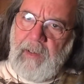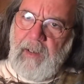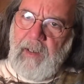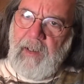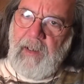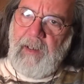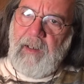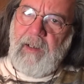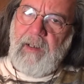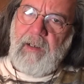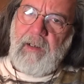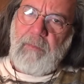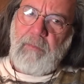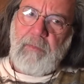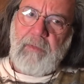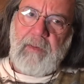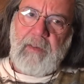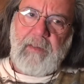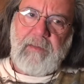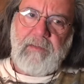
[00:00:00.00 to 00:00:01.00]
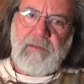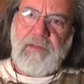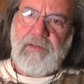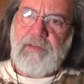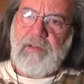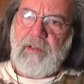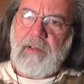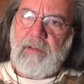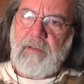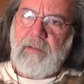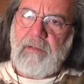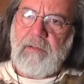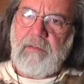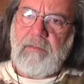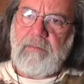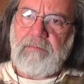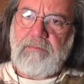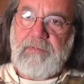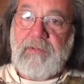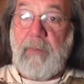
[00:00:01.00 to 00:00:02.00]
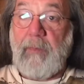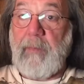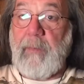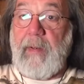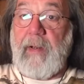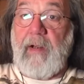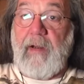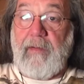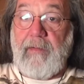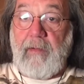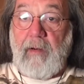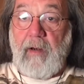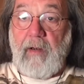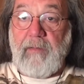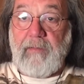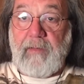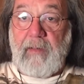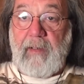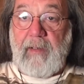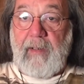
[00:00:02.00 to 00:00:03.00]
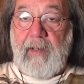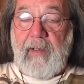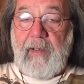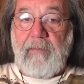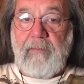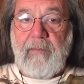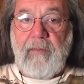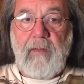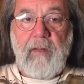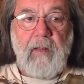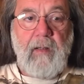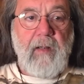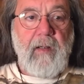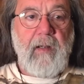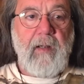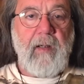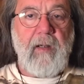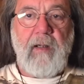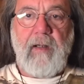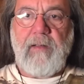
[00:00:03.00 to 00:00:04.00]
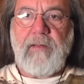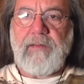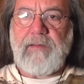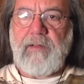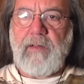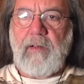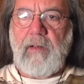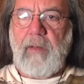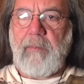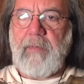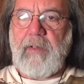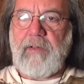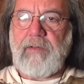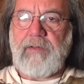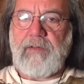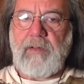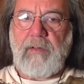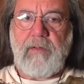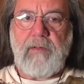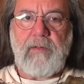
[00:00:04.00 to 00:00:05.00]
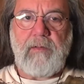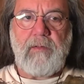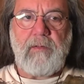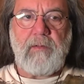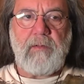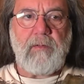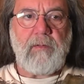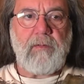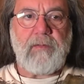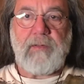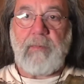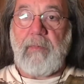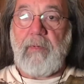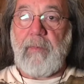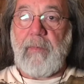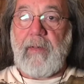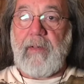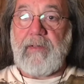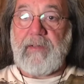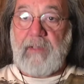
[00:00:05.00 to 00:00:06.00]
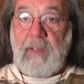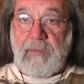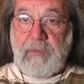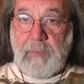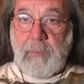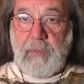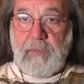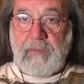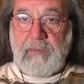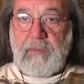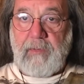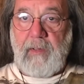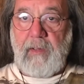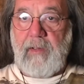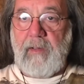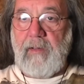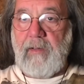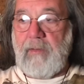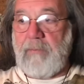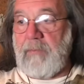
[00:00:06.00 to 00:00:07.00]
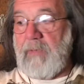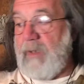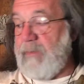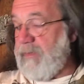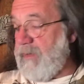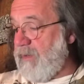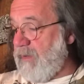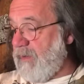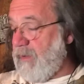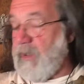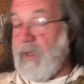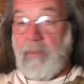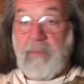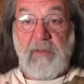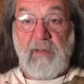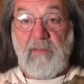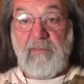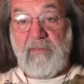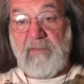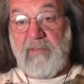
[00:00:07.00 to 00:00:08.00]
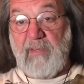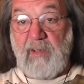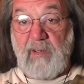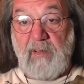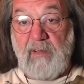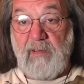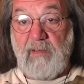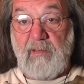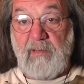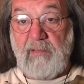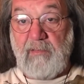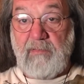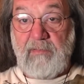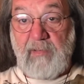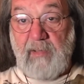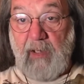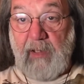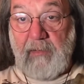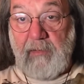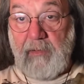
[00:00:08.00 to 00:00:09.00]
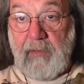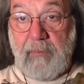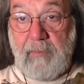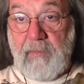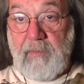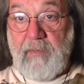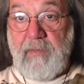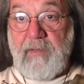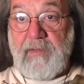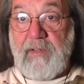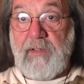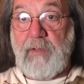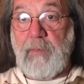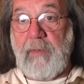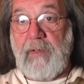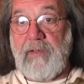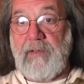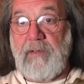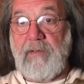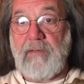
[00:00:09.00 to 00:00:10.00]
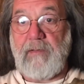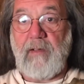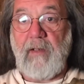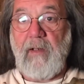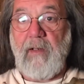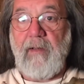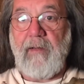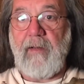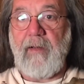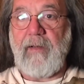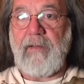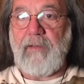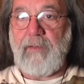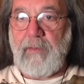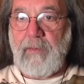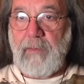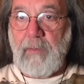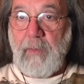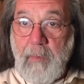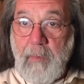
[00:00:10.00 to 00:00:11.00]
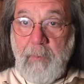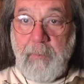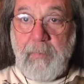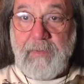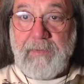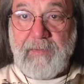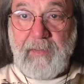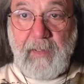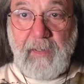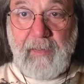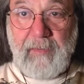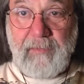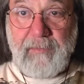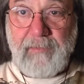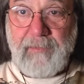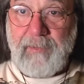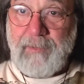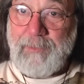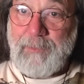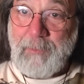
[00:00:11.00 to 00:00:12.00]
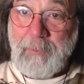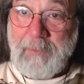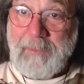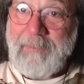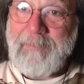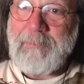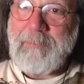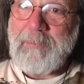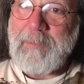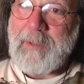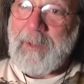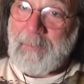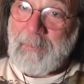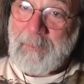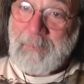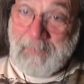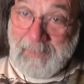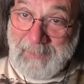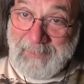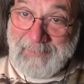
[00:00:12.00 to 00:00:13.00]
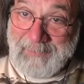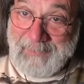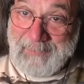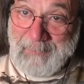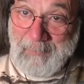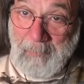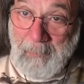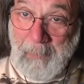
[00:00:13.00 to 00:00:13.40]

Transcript: I would like to show some of my other art that I have. And so I'm going to show you some of my sketchbooks and maybe a couple of little colored situations that I do besides just doing coloring pages.